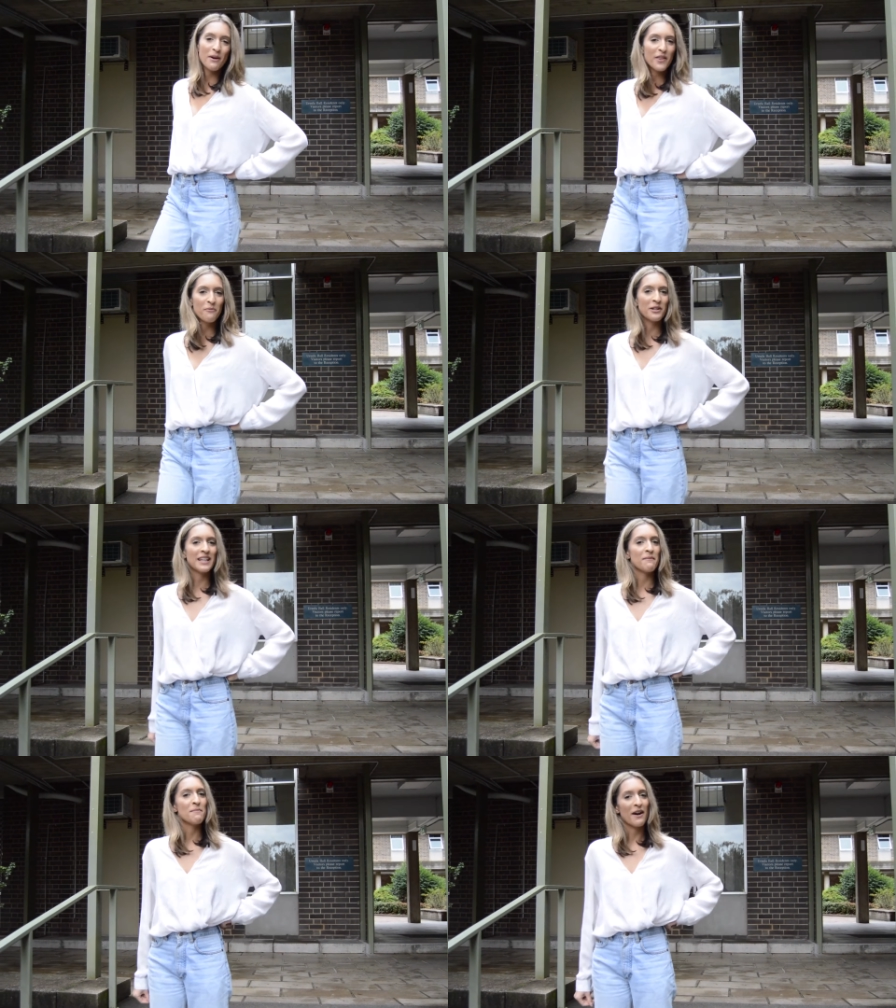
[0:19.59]
brother wouldn't
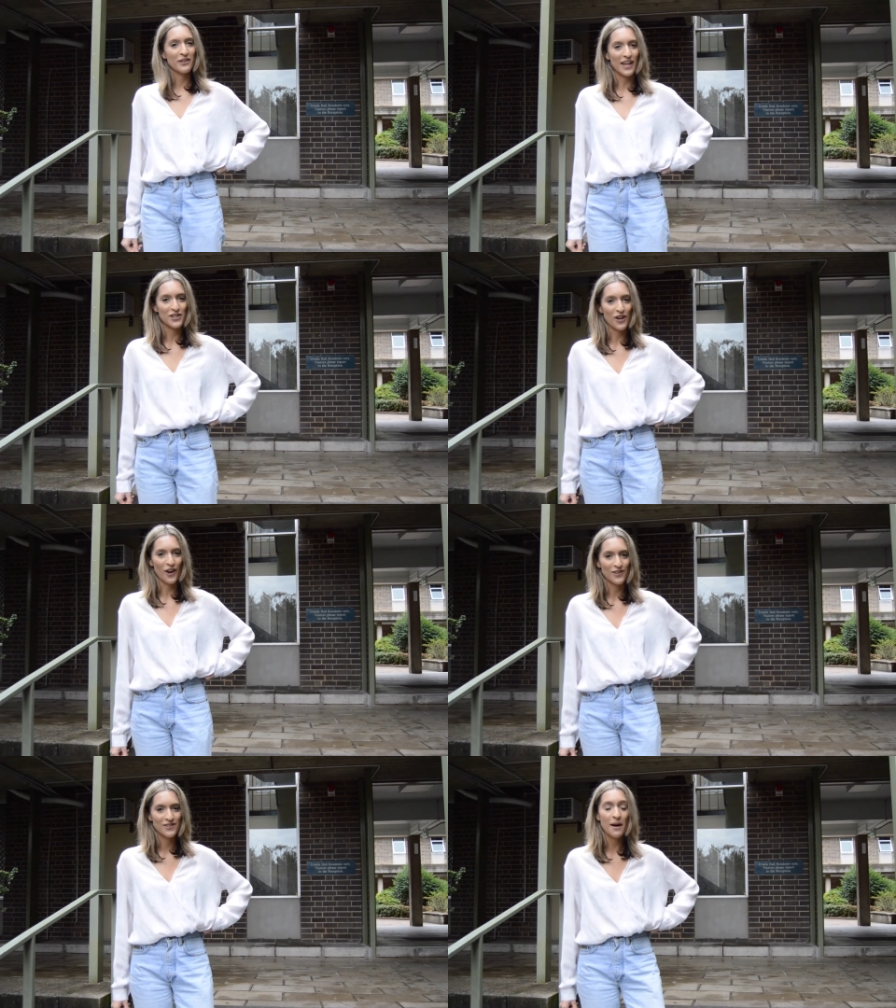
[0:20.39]
let me back on their
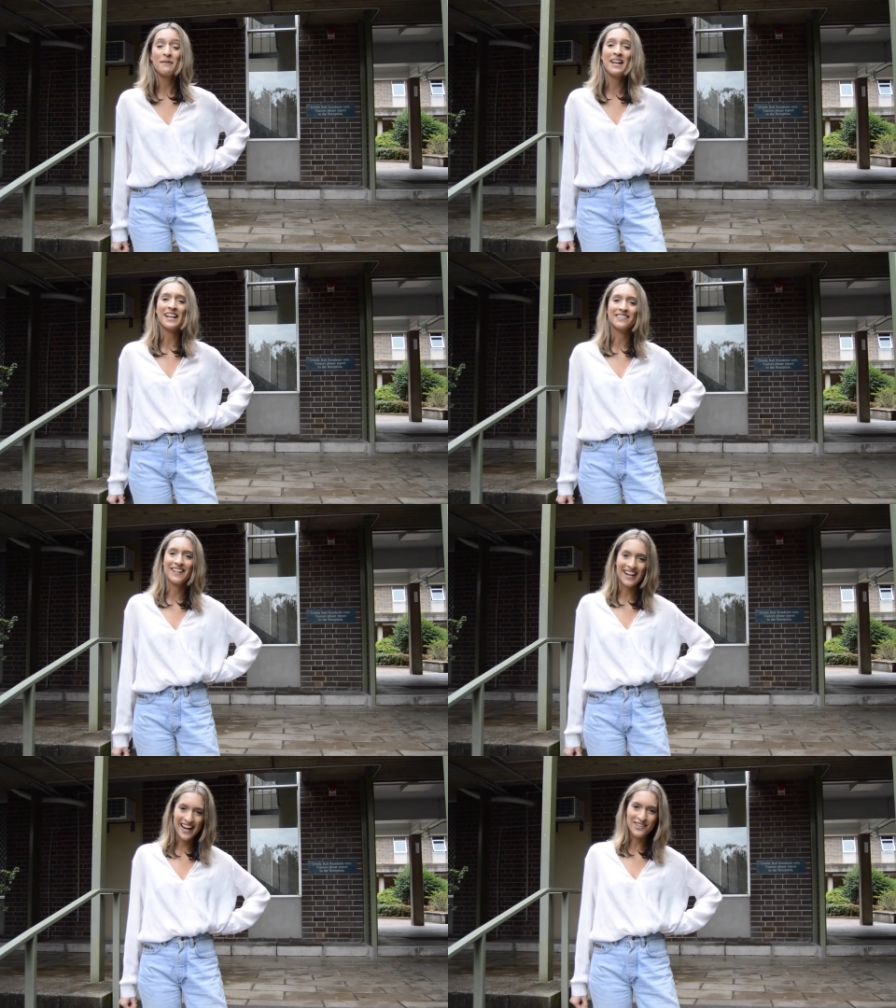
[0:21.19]
show, so I'm here
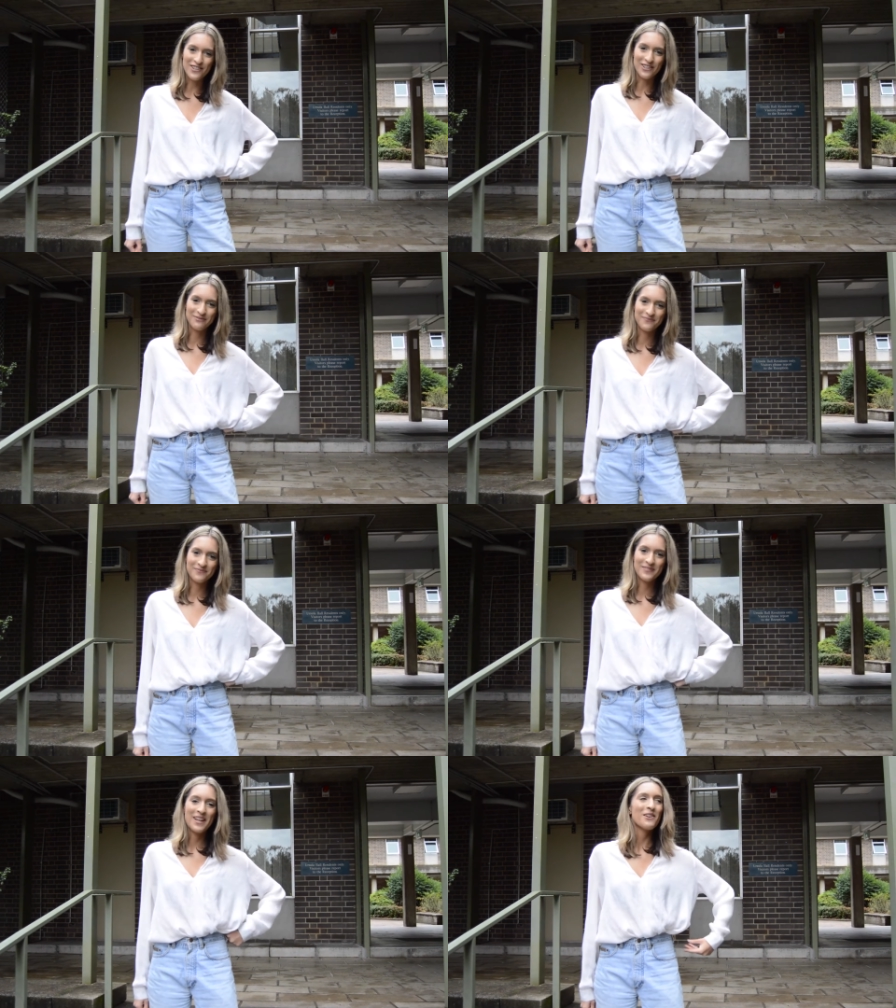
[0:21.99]
at ANU,
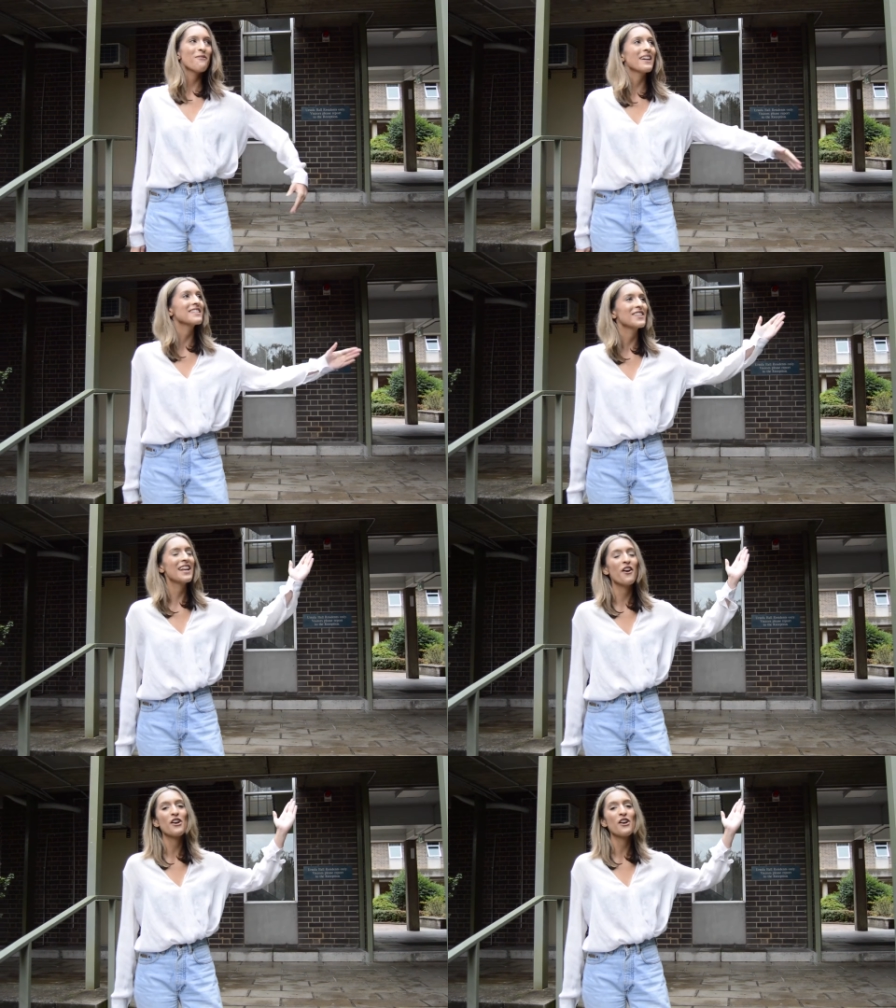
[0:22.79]
right at St